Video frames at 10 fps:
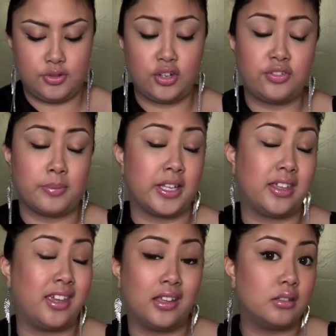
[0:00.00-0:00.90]
Good for my
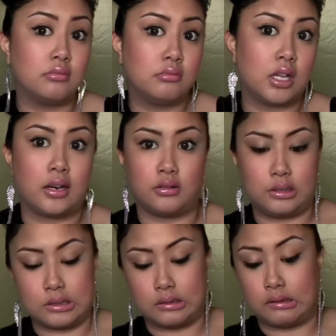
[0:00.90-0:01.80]
kit. I don't
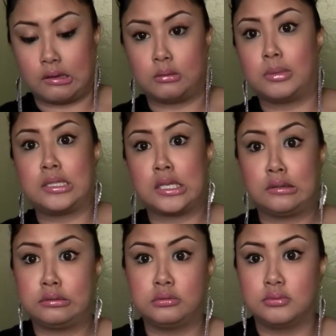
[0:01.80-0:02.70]
use it a lot on
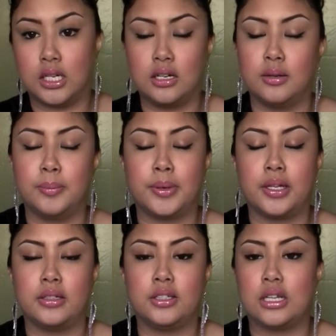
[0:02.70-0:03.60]
myself.
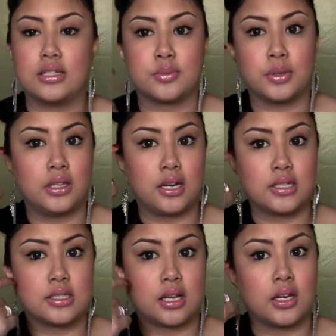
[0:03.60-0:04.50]
But it's really
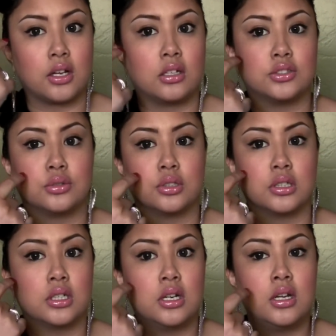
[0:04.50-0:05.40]
nice to kind of
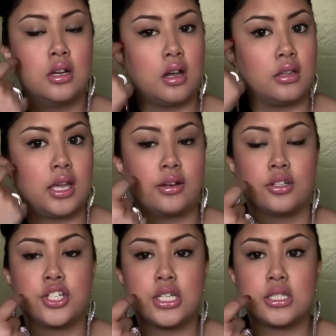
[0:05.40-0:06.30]
contour on the outer
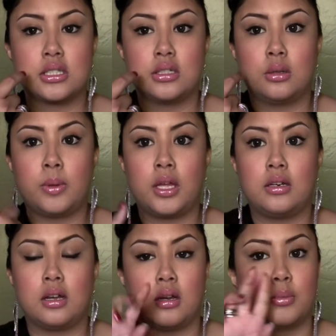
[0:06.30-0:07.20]
cheeks a little
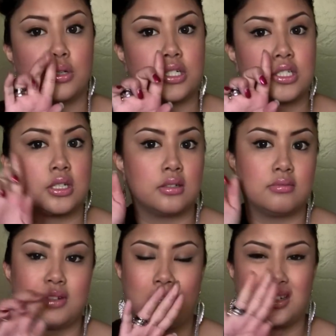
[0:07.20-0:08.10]
bit, or just to
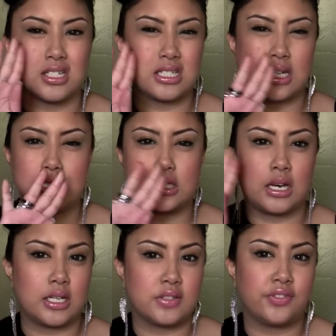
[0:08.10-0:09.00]
kind of just a
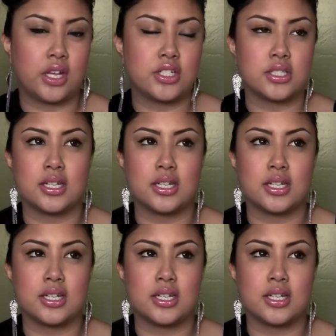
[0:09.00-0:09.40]
nice flush.